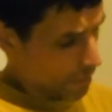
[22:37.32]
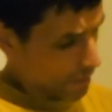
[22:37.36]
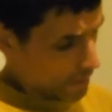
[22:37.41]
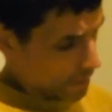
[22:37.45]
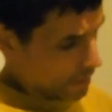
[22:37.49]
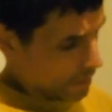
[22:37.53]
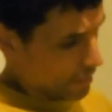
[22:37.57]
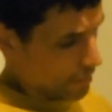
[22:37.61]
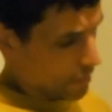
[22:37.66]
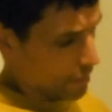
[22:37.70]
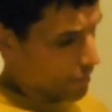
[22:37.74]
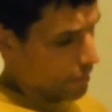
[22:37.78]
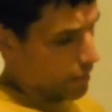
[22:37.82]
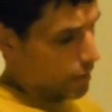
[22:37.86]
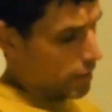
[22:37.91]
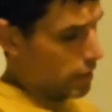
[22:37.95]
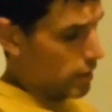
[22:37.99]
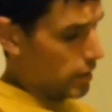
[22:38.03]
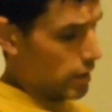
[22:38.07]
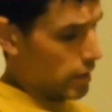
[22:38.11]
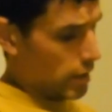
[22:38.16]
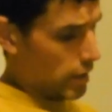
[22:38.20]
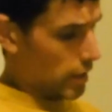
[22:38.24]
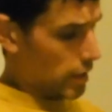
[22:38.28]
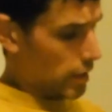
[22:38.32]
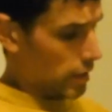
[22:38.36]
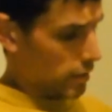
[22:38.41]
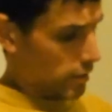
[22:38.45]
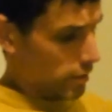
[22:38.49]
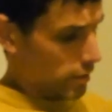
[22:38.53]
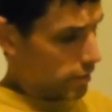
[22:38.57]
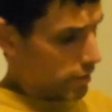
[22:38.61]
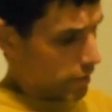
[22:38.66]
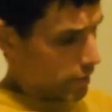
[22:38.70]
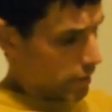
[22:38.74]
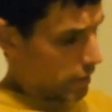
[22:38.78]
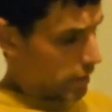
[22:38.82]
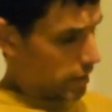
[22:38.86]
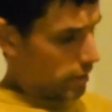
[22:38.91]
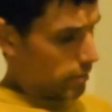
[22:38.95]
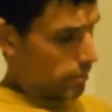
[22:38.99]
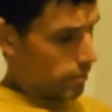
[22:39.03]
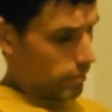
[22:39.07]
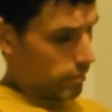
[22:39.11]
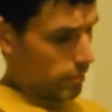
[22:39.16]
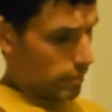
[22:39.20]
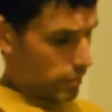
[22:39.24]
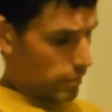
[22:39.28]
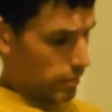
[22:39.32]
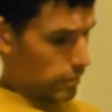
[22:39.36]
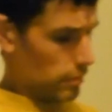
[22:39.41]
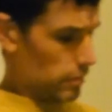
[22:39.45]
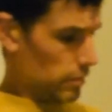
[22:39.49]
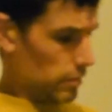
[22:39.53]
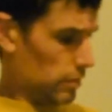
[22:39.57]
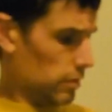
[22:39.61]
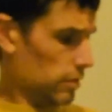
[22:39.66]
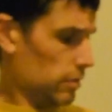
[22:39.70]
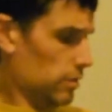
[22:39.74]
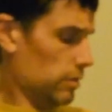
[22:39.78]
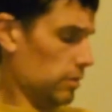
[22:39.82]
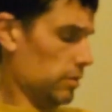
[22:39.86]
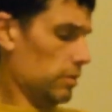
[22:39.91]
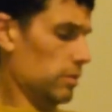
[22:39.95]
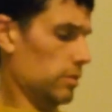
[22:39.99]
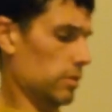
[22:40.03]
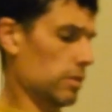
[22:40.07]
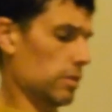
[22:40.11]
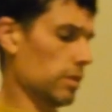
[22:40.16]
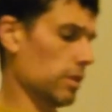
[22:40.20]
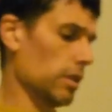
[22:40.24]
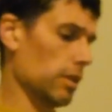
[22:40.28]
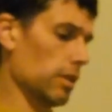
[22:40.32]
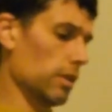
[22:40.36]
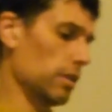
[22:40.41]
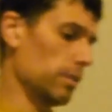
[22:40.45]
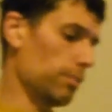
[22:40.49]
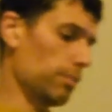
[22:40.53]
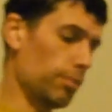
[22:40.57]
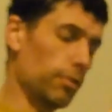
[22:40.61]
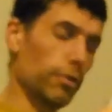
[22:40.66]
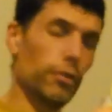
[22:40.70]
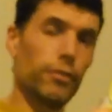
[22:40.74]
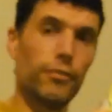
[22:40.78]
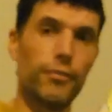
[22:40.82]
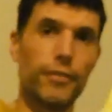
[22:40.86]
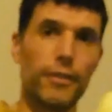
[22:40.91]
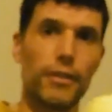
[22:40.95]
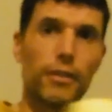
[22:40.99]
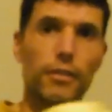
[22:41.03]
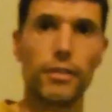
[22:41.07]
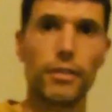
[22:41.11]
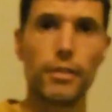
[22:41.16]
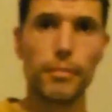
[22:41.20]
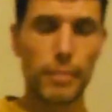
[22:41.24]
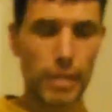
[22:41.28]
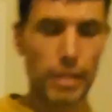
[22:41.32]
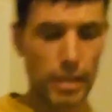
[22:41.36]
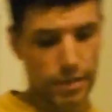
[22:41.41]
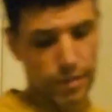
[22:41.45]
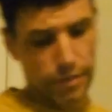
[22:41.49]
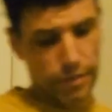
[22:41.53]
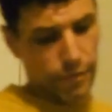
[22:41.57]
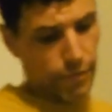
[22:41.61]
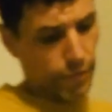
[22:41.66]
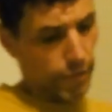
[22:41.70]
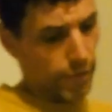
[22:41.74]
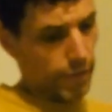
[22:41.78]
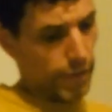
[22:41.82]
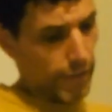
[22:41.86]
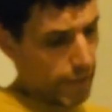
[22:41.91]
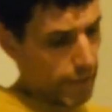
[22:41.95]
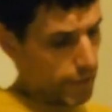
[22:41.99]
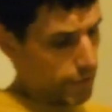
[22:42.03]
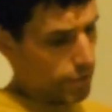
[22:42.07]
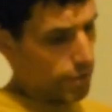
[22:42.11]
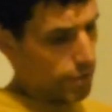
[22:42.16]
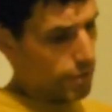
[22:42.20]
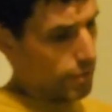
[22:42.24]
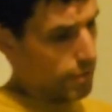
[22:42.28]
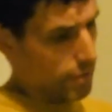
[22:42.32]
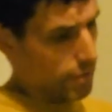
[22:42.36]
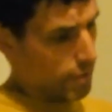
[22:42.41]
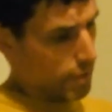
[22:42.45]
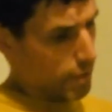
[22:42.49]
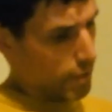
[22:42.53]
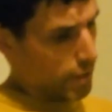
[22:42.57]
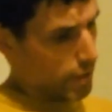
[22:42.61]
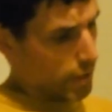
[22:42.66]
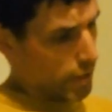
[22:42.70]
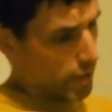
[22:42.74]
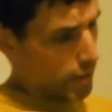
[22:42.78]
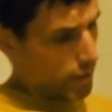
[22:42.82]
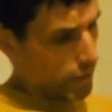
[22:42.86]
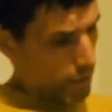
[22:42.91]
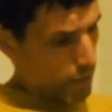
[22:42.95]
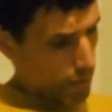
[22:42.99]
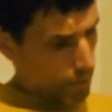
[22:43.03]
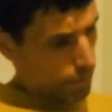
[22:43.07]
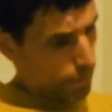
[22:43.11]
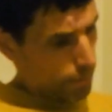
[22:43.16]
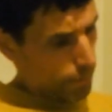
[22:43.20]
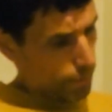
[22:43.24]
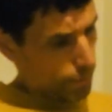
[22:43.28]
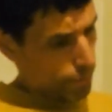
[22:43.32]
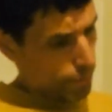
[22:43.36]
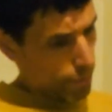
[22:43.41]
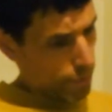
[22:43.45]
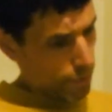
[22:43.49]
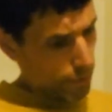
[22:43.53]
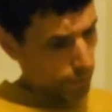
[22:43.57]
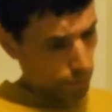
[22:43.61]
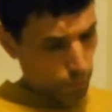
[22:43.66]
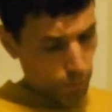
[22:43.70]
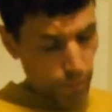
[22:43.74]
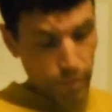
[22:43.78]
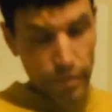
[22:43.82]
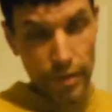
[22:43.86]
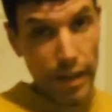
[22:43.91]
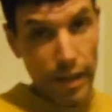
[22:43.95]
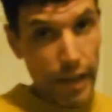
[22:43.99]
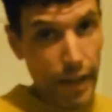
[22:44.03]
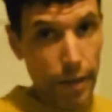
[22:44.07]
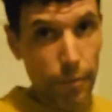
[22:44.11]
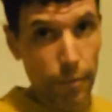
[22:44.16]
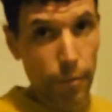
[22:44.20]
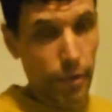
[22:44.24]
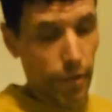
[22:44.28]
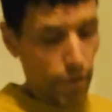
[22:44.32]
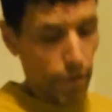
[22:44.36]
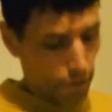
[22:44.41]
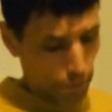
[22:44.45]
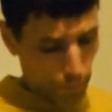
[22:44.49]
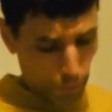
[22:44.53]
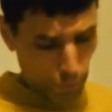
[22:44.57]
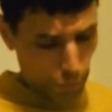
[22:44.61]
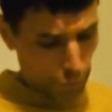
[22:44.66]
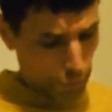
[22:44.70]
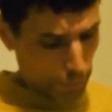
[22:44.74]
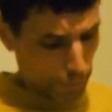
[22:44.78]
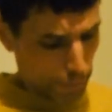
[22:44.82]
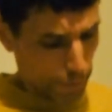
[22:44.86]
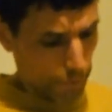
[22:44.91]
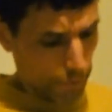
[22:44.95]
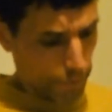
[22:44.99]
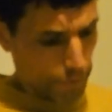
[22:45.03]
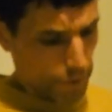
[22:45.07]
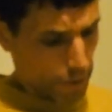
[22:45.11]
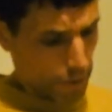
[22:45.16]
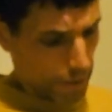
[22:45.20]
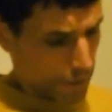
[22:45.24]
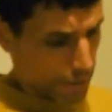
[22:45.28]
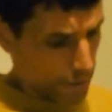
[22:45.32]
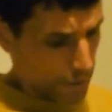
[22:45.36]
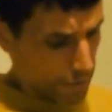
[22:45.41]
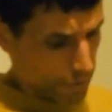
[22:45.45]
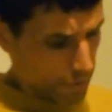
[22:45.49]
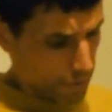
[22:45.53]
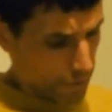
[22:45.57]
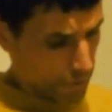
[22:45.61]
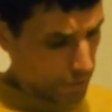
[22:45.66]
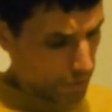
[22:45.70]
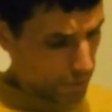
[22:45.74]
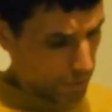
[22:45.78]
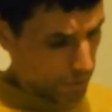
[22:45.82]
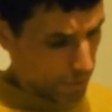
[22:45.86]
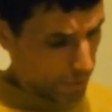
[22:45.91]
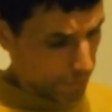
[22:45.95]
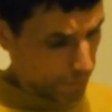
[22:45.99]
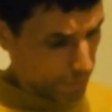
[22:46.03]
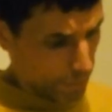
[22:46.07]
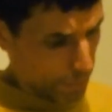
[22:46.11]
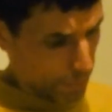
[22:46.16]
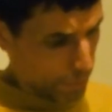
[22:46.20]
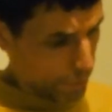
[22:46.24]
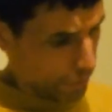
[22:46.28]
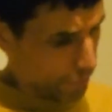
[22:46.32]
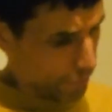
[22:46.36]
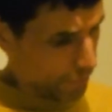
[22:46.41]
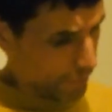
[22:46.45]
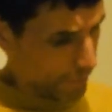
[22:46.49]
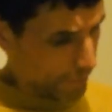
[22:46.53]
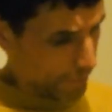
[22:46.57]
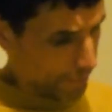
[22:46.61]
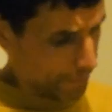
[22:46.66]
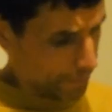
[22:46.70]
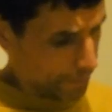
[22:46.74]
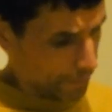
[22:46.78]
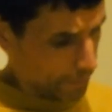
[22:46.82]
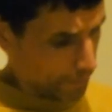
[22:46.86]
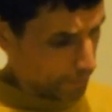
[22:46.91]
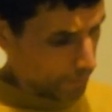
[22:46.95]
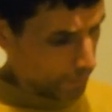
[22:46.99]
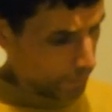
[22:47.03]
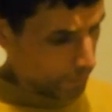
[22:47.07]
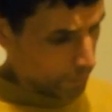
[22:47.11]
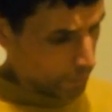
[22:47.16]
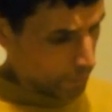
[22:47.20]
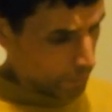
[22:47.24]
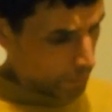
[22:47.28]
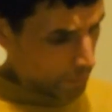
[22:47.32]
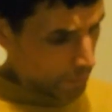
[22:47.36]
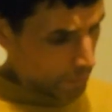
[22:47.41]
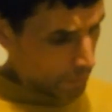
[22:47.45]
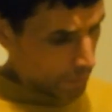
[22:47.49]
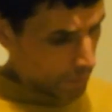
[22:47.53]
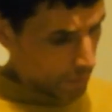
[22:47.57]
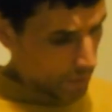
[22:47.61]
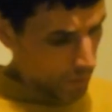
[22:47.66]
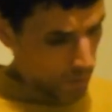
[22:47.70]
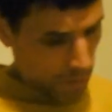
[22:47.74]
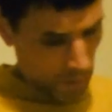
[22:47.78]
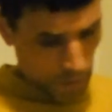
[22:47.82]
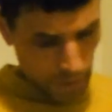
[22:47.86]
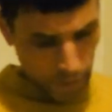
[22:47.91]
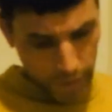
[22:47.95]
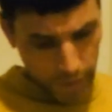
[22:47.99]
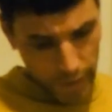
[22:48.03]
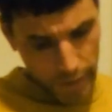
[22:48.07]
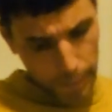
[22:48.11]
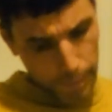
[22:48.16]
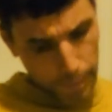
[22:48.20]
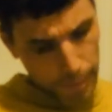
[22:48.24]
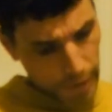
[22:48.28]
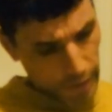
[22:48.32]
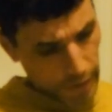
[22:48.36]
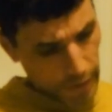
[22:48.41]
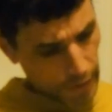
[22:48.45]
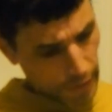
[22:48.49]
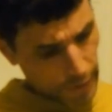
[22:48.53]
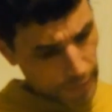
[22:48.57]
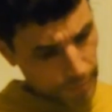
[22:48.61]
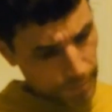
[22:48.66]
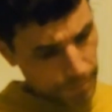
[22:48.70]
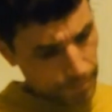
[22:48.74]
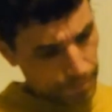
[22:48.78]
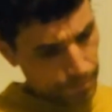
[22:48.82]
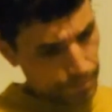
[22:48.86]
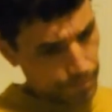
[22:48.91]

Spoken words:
by these, and the proofing on them lasts for ages, but like with all waterproof jackets, you do have to proof it and keep it clean.